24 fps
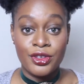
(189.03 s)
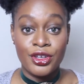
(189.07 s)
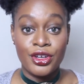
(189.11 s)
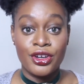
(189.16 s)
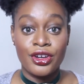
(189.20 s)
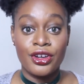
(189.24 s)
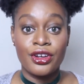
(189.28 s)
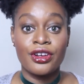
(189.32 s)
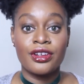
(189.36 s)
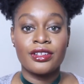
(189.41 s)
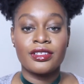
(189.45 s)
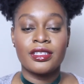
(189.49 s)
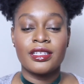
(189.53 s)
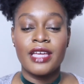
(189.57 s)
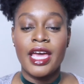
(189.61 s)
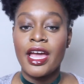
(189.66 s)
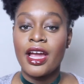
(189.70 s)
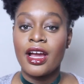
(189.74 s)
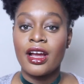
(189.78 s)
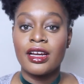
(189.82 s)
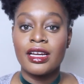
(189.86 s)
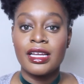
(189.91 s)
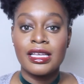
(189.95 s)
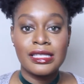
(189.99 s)
Your
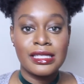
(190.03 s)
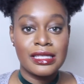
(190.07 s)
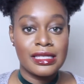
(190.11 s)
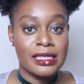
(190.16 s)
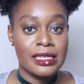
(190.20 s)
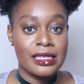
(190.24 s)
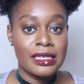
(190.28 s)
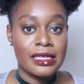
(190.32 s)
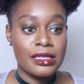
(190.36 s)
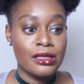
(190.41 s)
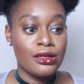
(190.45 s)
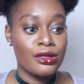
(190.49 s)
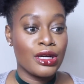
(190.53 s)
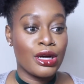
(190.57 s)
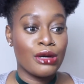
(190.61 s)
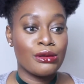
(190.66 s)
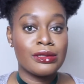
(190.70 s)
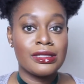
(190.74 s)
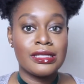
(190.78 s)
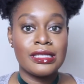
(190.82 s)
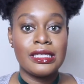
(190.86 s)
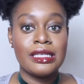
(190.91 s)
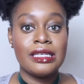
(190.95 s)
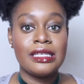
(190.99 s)
hair needs to, you know,
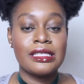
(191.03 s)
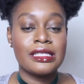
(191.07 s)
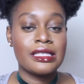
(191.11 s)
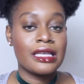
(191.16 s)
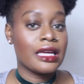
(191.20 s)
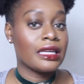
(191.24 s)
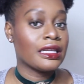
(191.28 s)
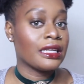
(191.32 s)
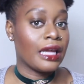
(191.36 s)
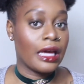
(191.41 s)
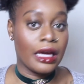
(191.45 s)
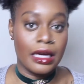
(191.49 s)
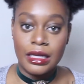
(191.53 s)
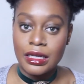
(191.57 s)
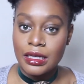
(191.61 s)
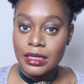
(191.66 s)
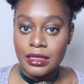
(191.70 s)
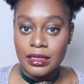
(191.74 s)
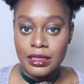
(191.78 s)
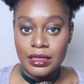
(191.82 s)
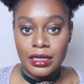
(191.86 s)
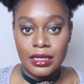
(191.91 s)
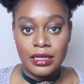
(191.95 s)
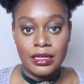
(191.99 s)
see sunlight
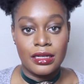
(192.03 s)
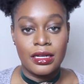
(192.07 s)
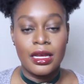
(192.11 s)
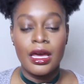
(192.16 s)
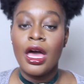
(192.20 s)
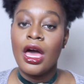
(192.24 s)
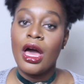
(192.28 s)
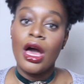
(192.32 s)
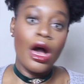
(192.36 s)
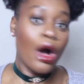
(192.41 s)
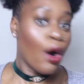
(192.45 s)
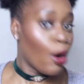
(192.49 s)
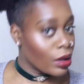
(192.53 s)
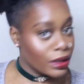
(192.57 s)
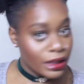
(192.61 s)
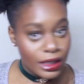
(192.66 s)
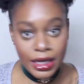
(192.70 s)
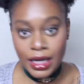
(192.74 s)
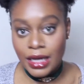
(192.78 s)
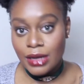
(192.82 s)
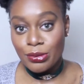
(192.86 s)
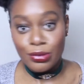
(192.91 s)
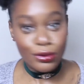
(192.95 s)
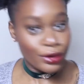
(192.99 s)
and all of
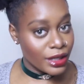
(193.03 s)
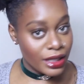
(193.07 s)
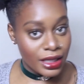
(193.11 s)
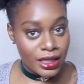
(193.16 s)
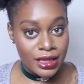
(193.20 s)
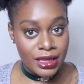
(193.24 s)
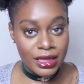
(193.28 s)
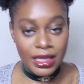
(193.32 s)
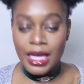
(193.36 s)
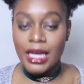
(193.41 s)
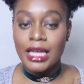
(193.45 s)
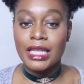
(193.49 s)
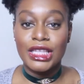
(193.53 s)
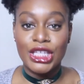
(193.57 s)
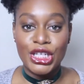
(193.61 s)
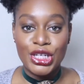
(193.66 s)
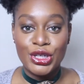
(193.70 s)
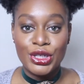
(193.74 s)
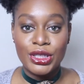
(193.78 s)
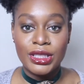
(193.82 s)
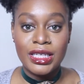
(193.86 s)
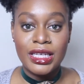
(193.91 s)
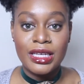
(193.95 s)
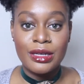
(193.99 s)
that. Breathe, like
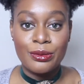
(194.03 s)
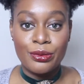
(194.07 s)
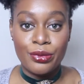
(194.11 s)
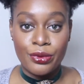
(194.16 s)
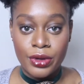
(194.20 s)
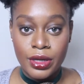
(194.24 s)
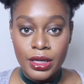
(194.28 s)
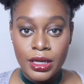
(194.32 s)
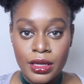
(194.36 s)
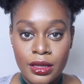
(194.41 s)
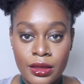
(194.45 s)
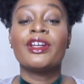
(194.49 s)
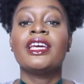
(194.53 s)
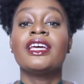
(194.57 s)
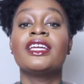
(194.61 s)
literally breathe.